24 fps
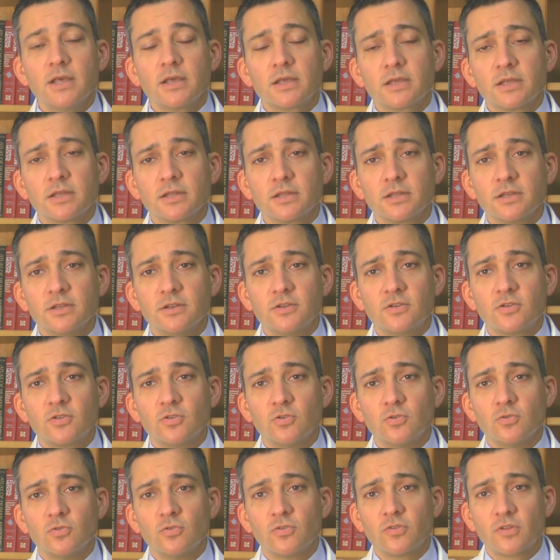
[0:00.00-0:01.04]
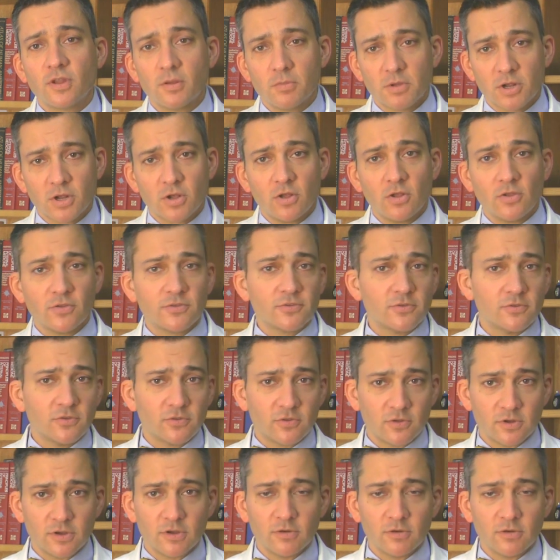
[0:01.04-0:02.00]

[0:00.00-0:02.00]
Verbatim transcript: can lead to stomach ulcers or